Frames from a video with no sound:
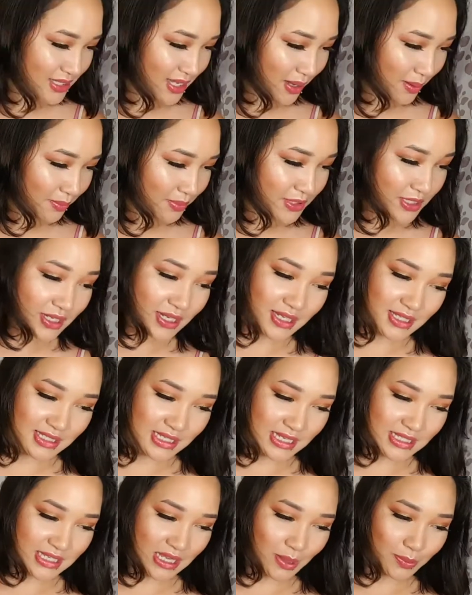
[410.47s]
So that deluxe
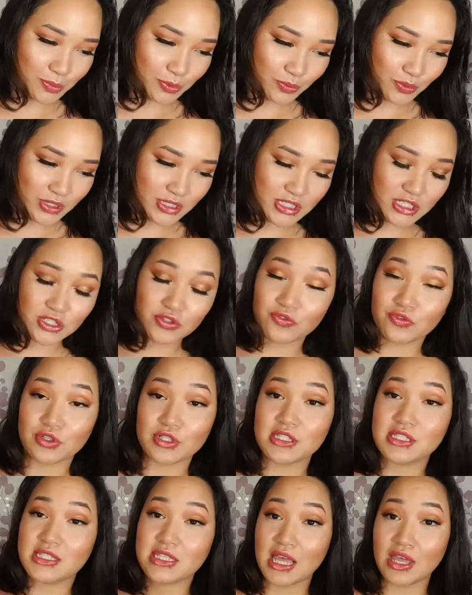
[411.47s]
size sample retails for
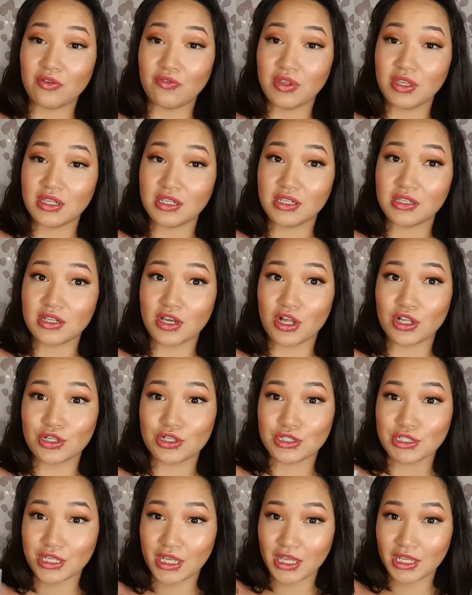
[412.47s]

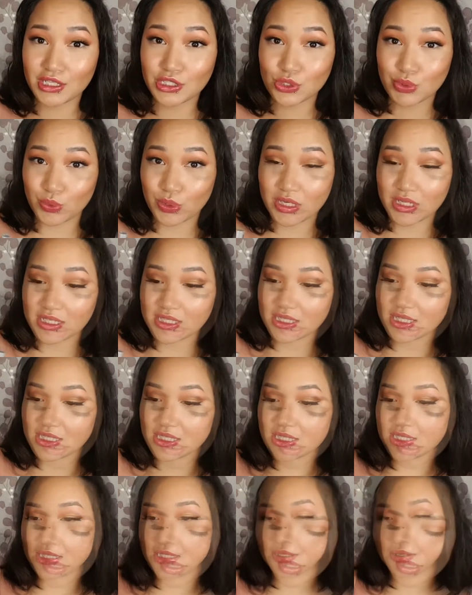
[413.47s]
$7.20.
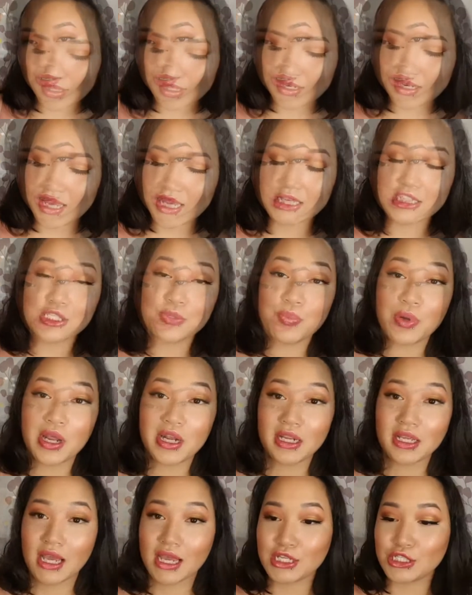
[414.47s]
The next
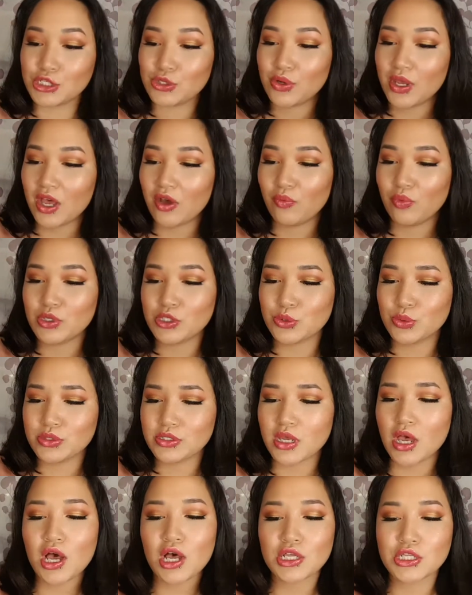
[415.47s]
product I do have, which
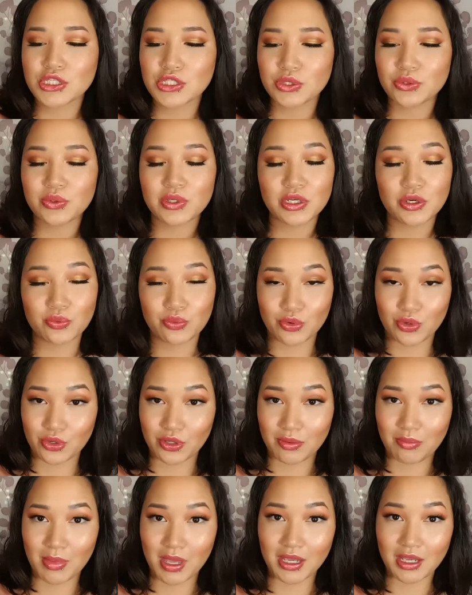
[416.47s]
was also in a
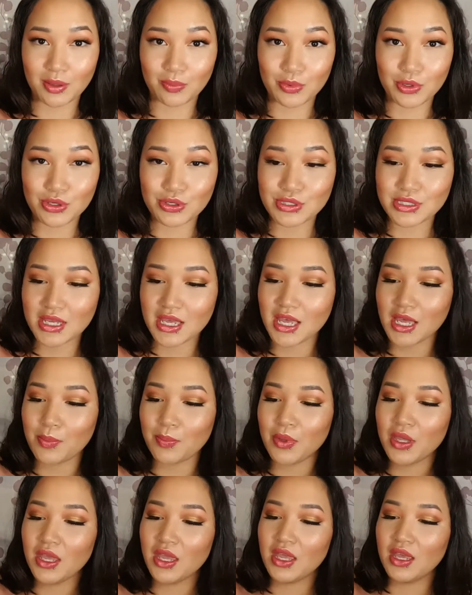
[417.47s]
rolling makeup use
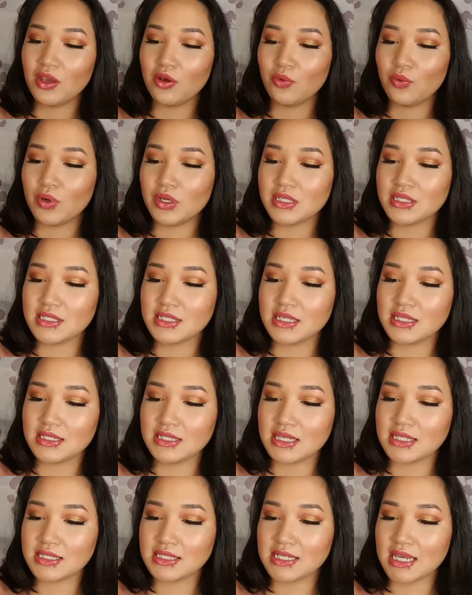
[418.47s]
up, was this
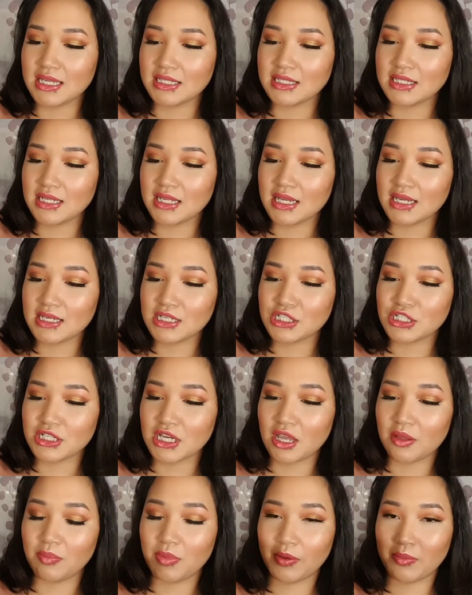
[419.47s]
Dandelion
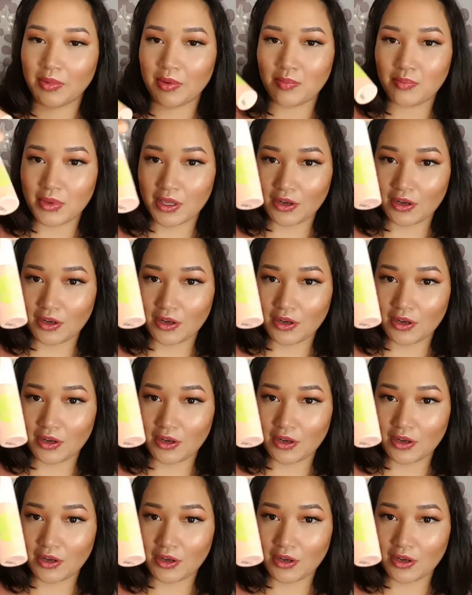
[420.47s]
Shy Beam in